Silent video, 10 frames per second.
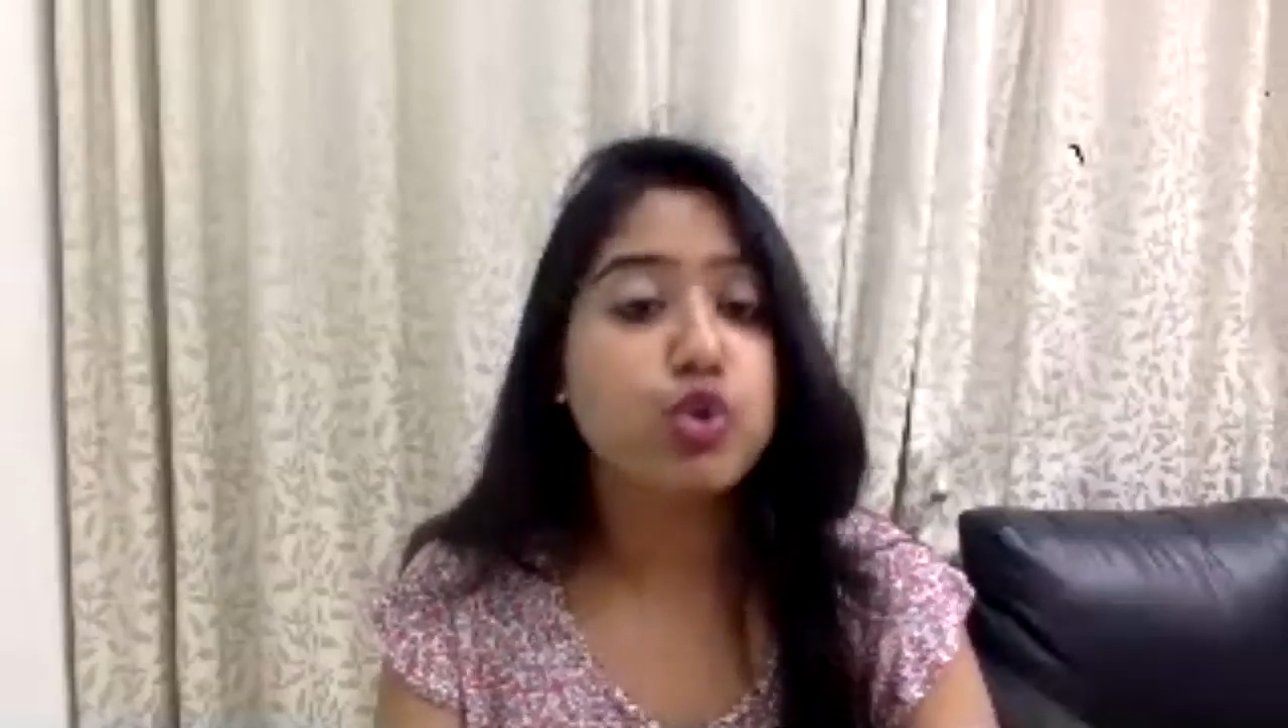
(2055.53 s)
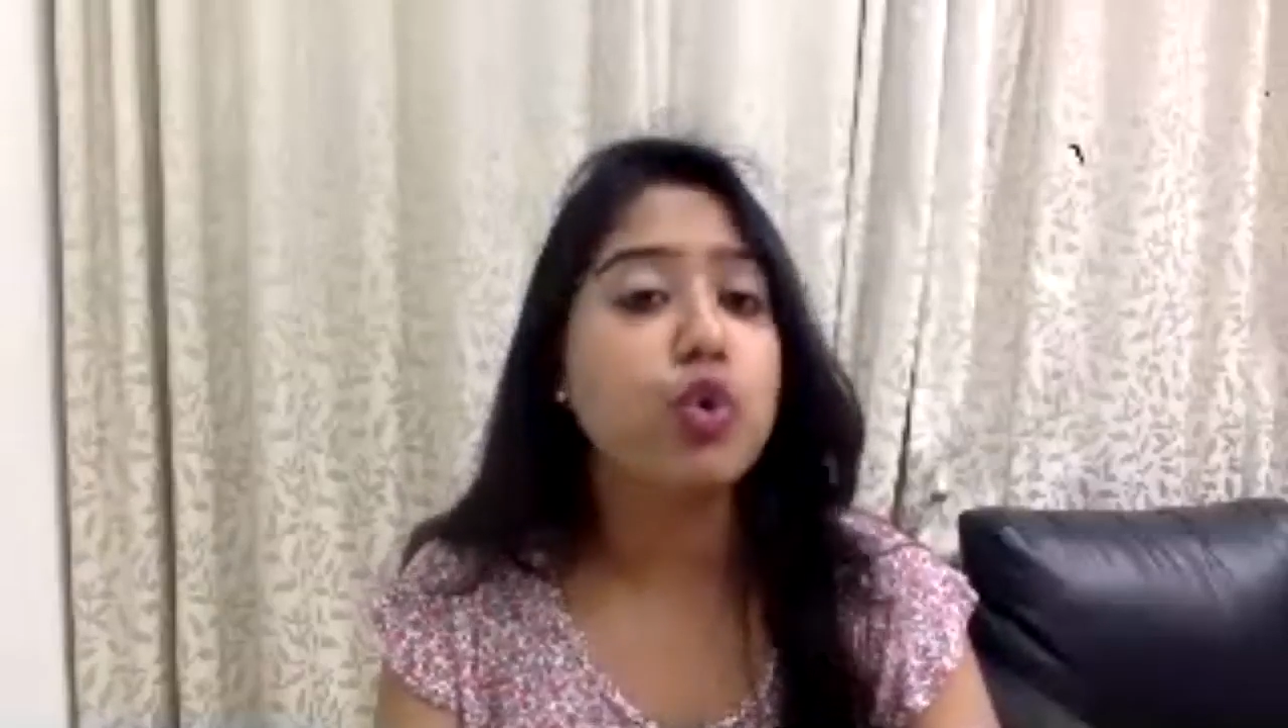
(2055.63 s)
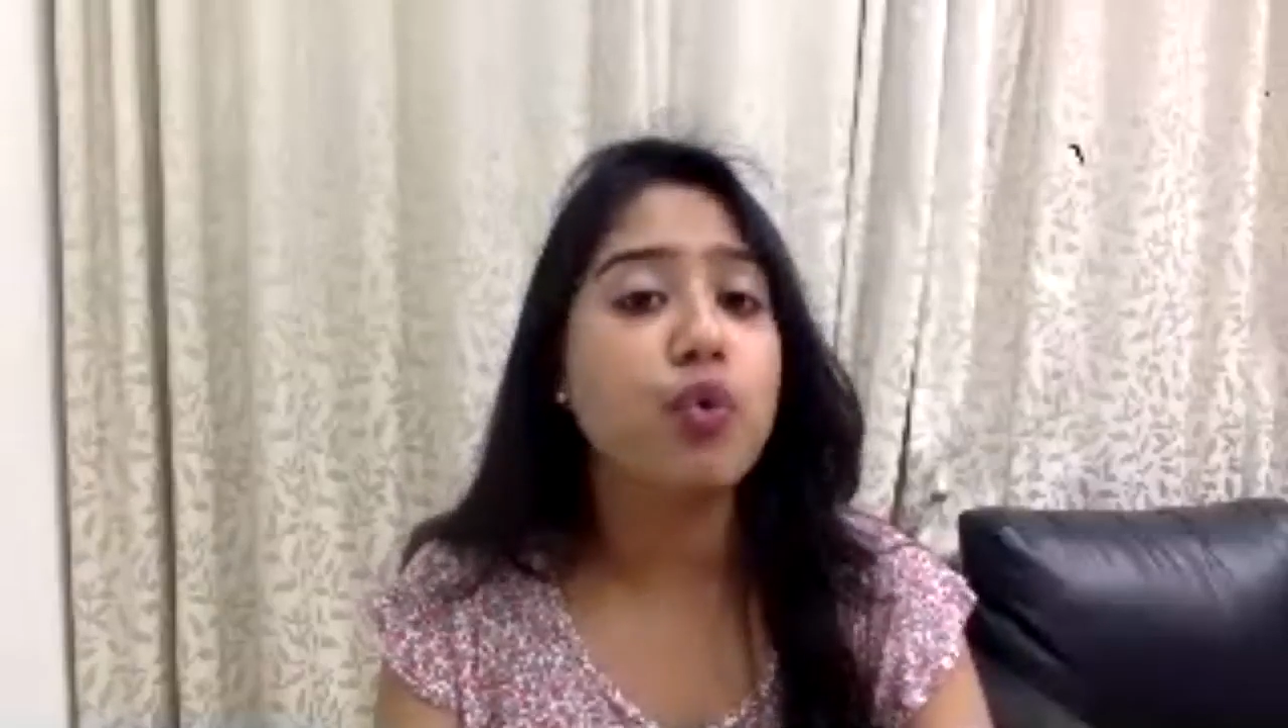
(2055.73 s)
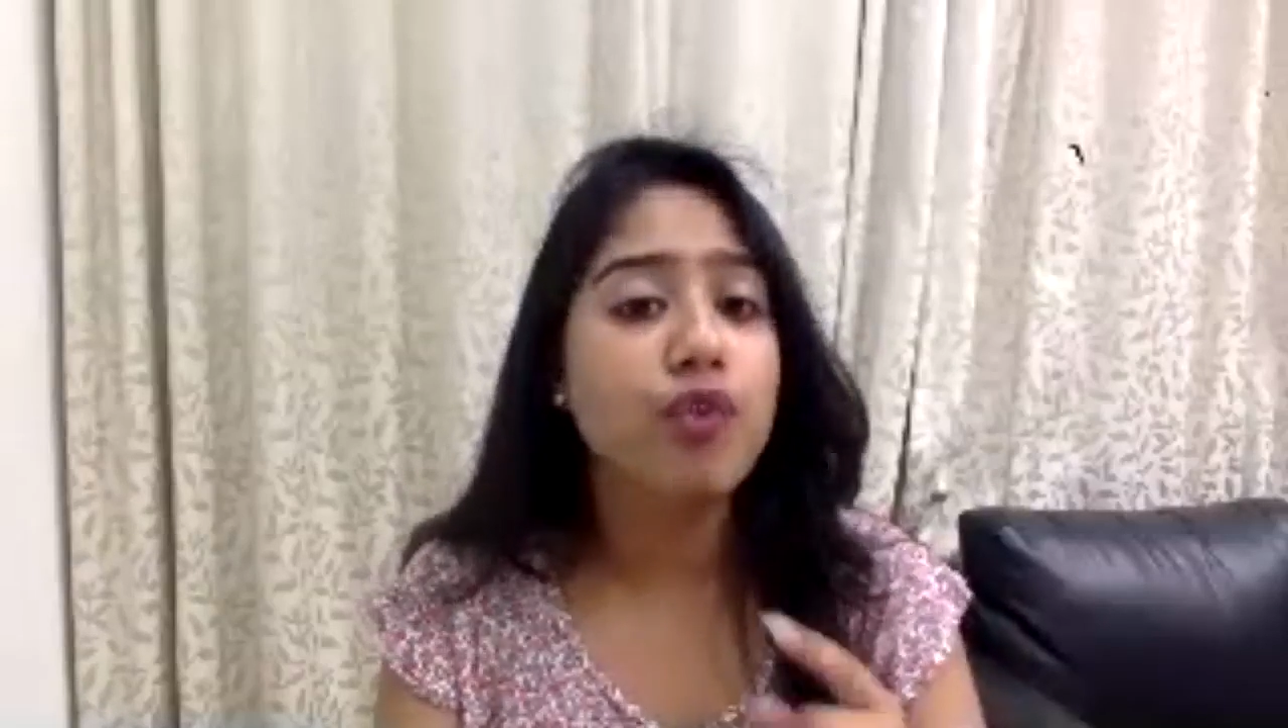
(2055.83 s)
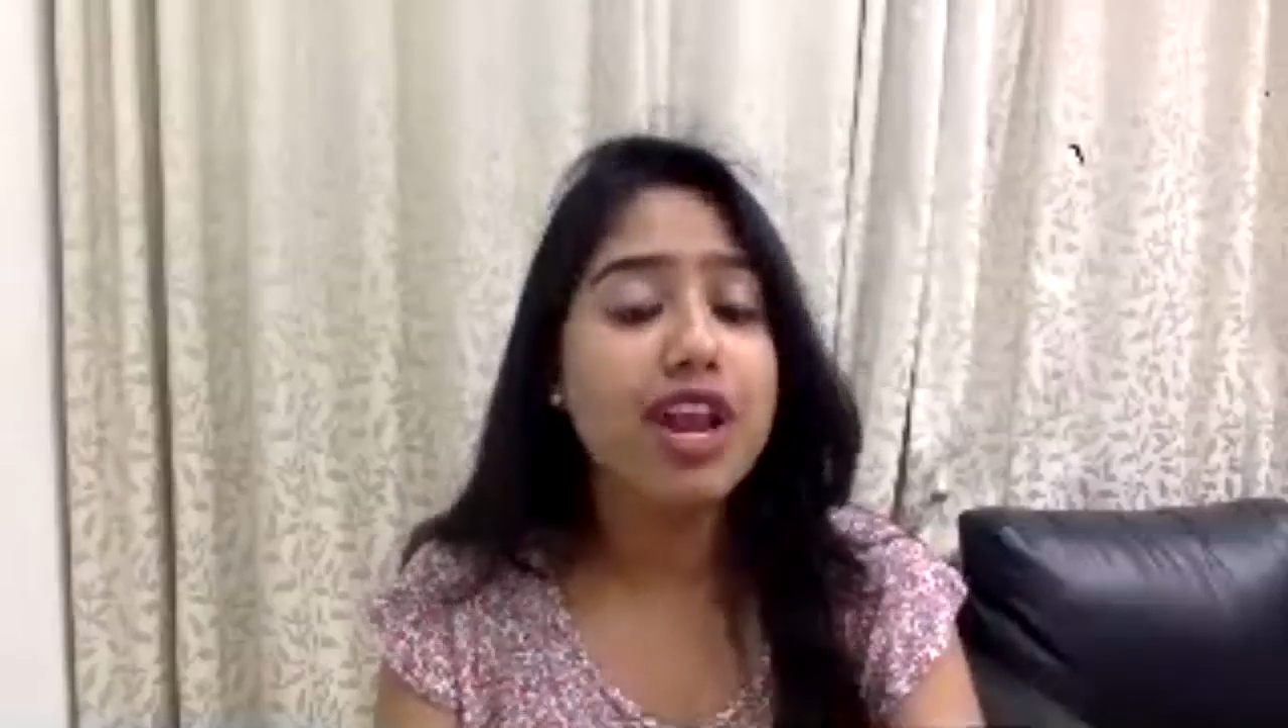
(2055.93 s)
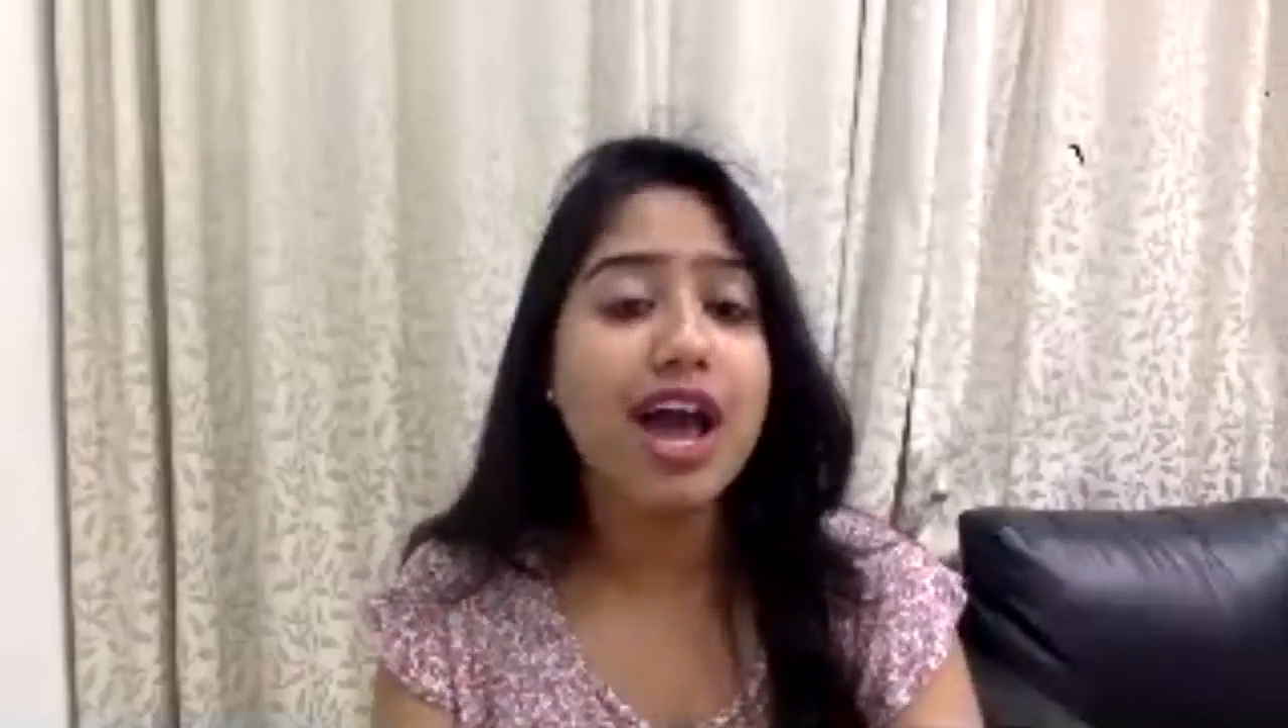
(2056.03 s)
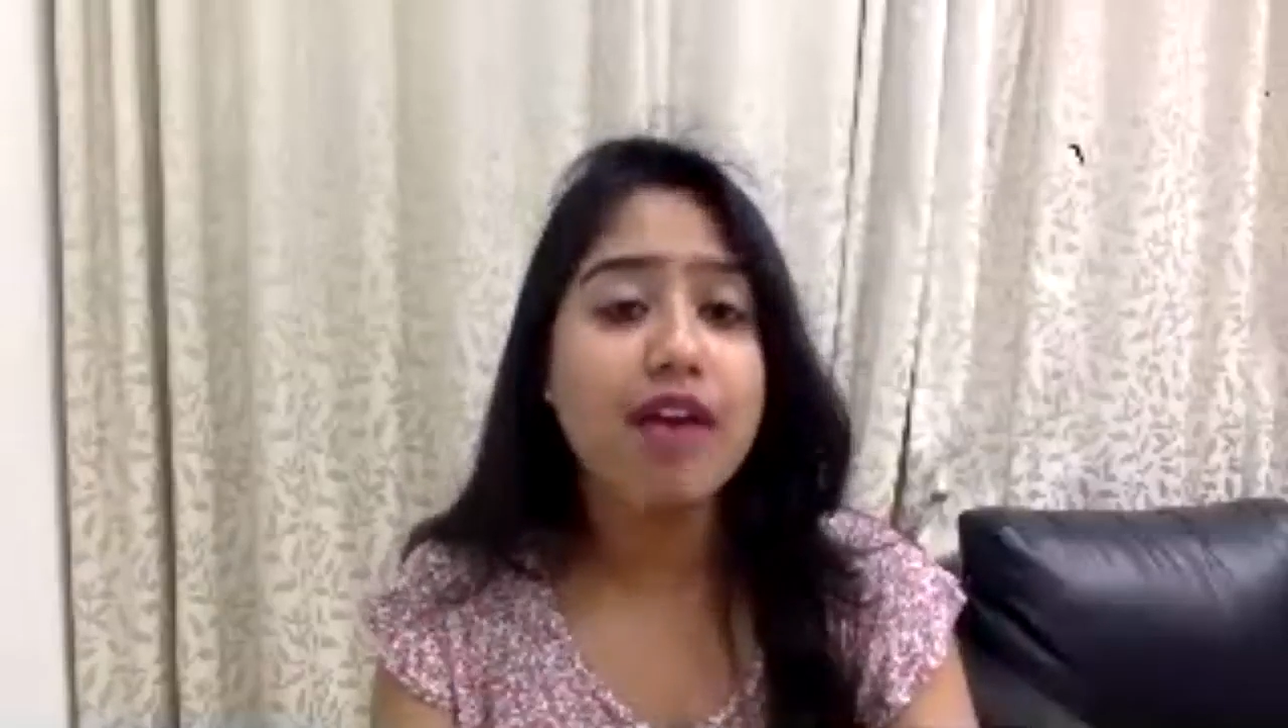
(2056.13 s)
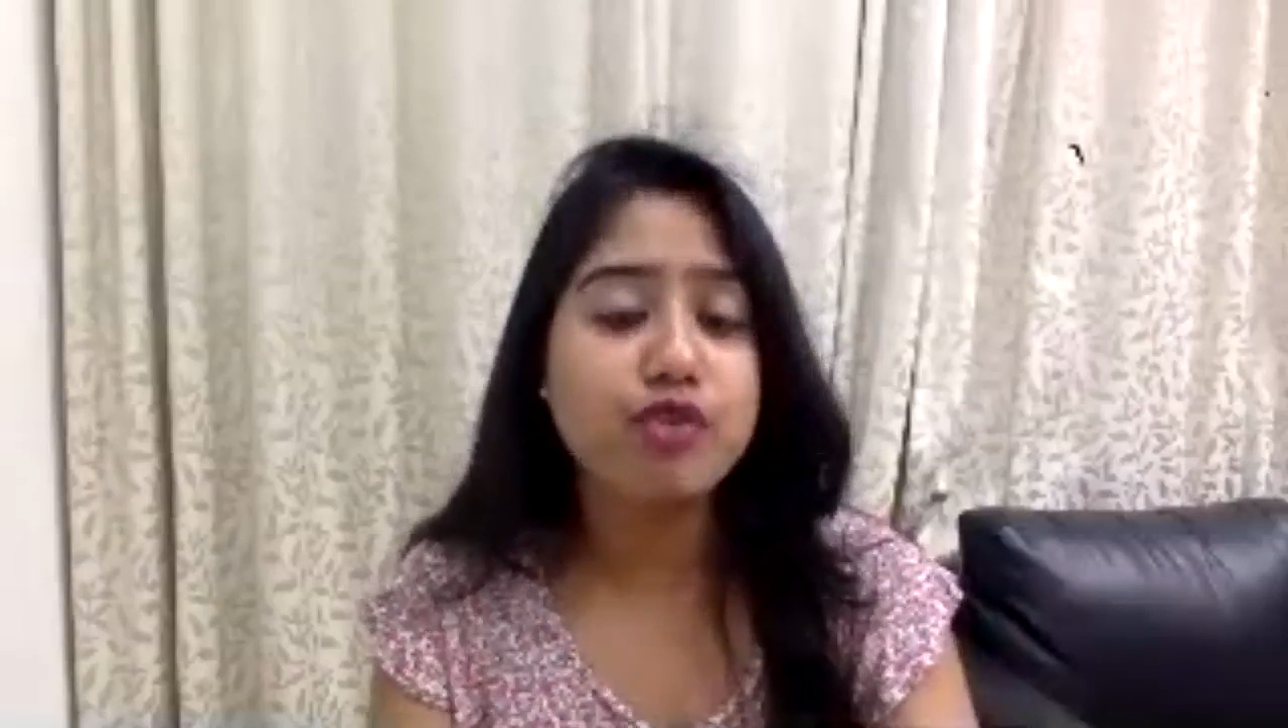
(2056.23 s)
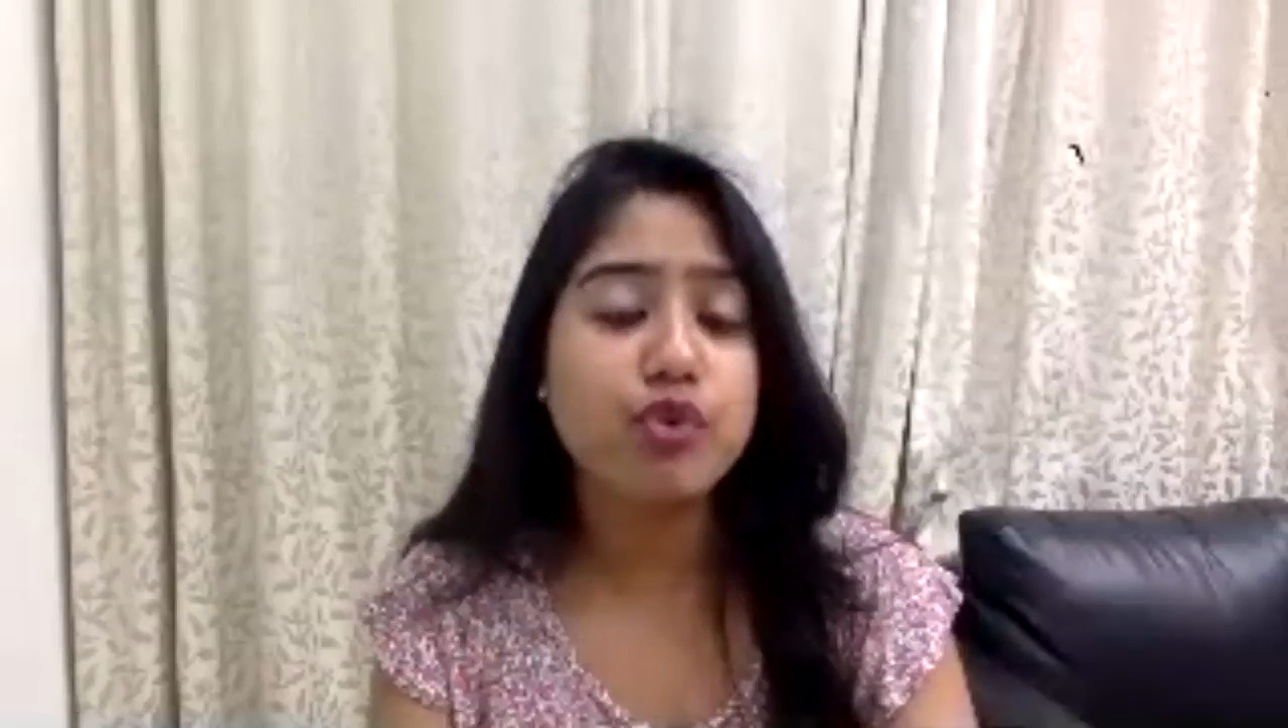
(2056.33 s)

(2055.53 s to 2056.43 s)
so you will